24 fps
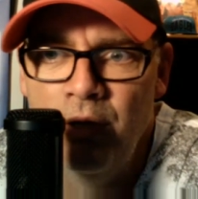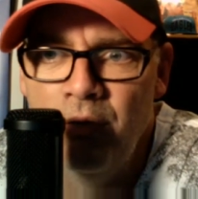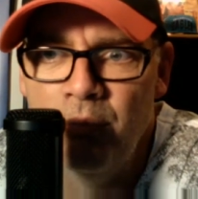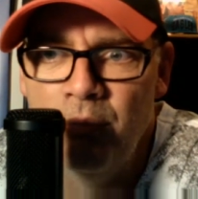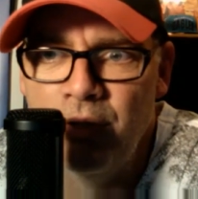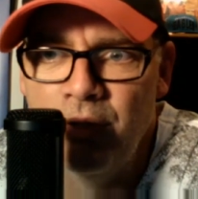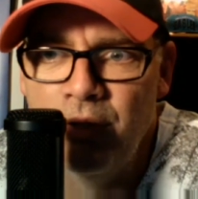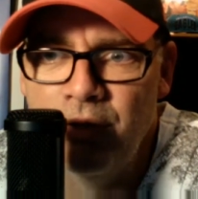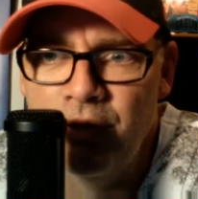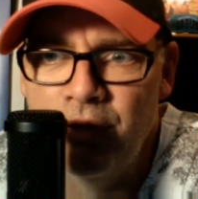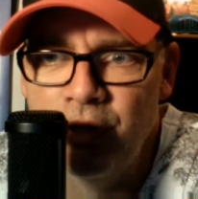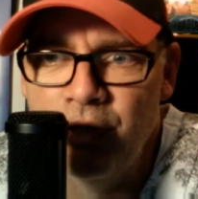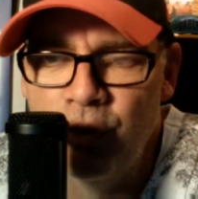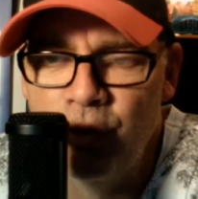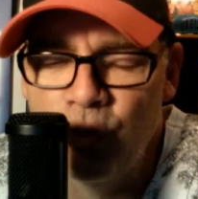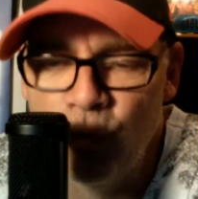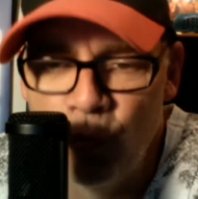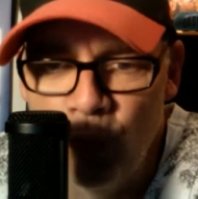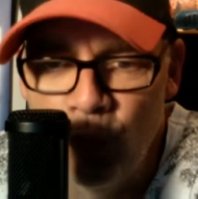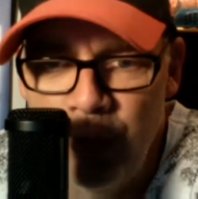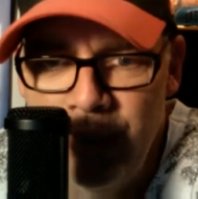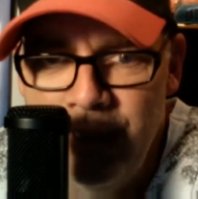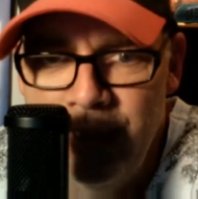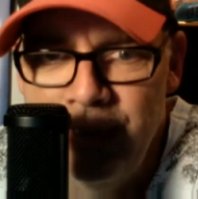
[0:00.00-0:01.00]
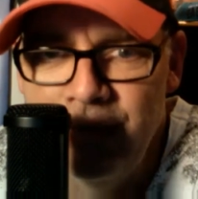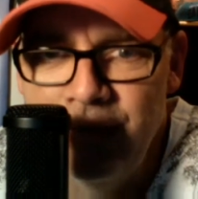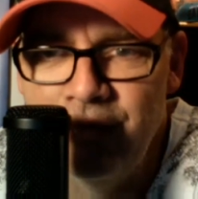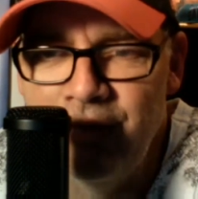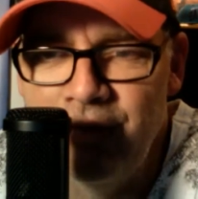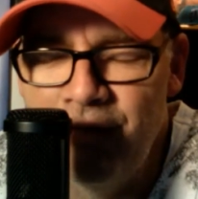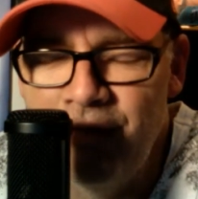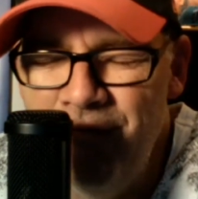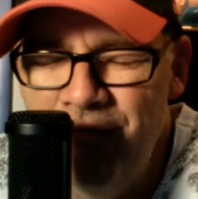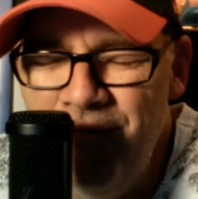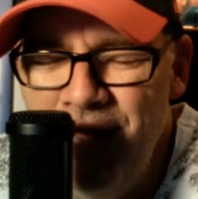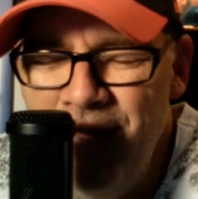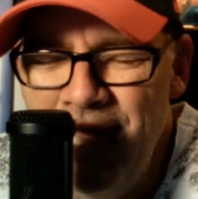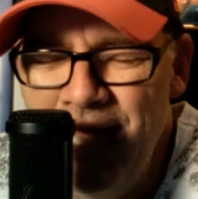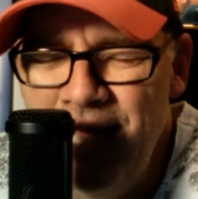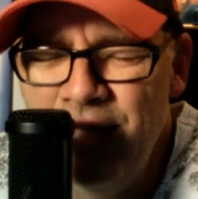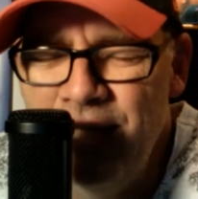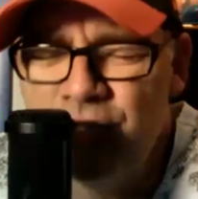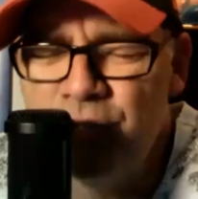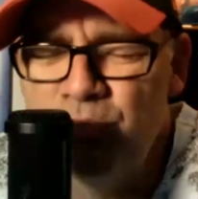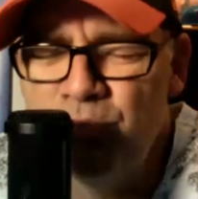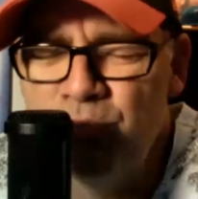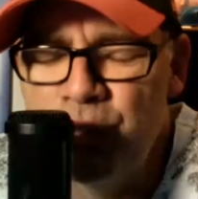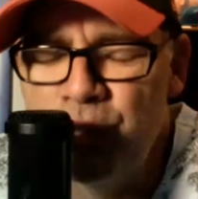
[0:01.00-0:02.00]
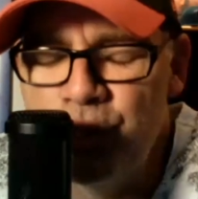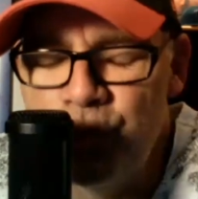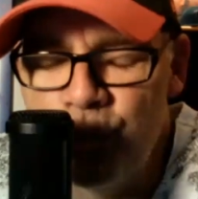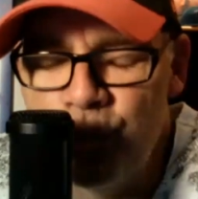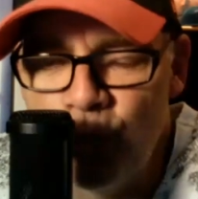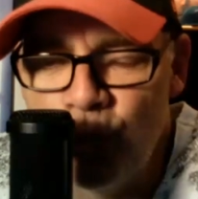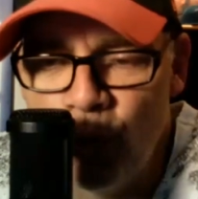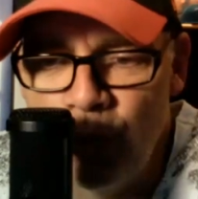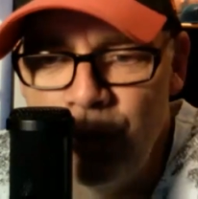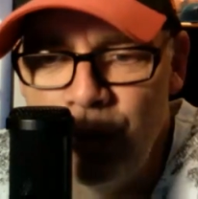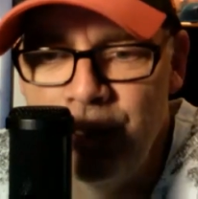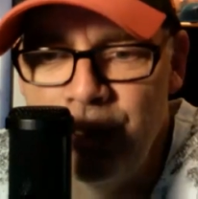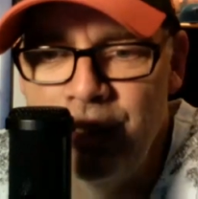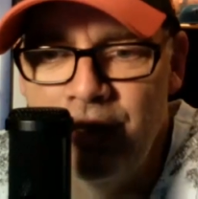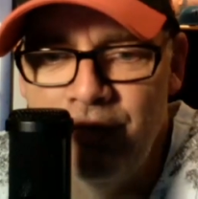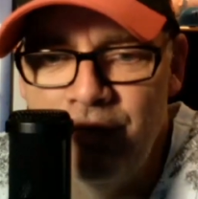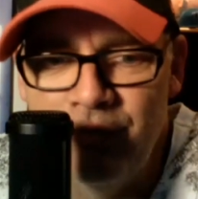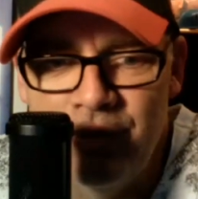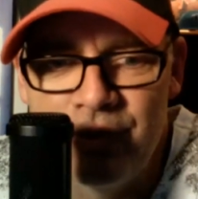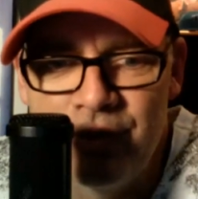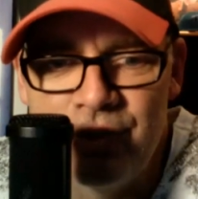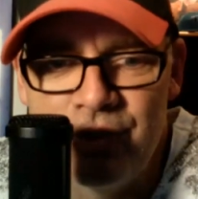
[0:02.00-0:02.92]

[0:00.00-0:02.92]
but the great, the vast majority of us